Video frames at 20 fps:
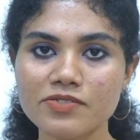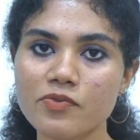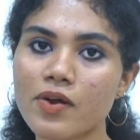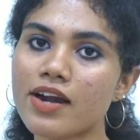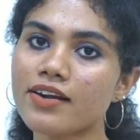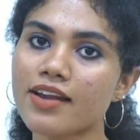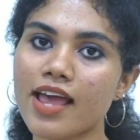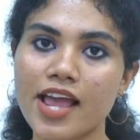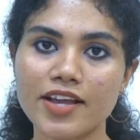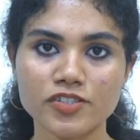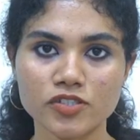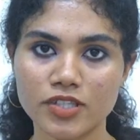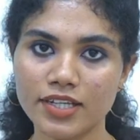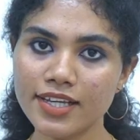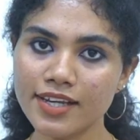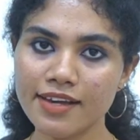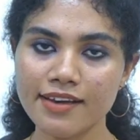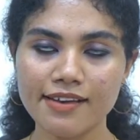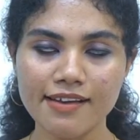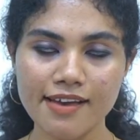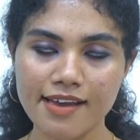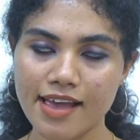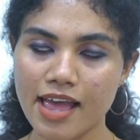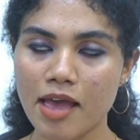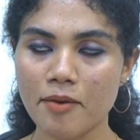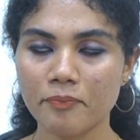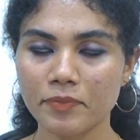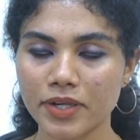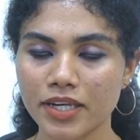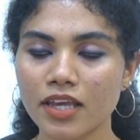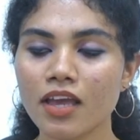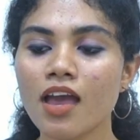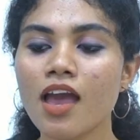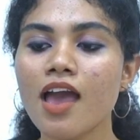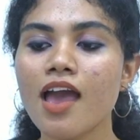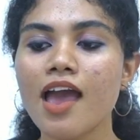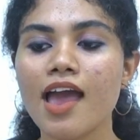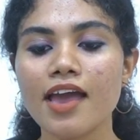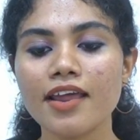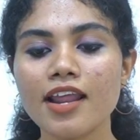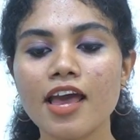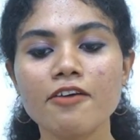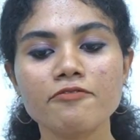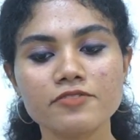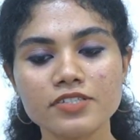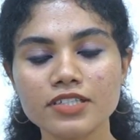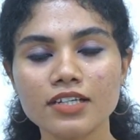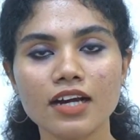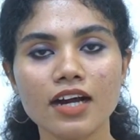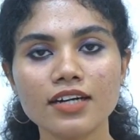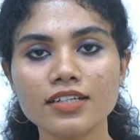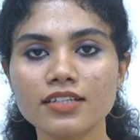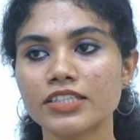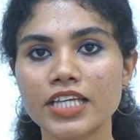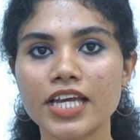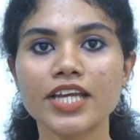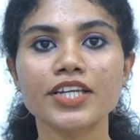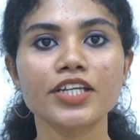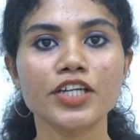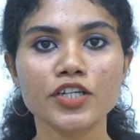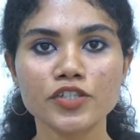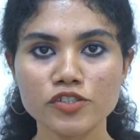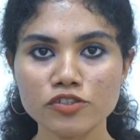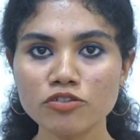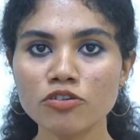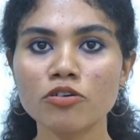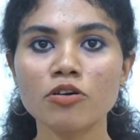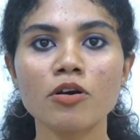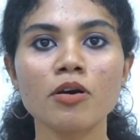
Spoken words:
what actually happened. And after cart, they need to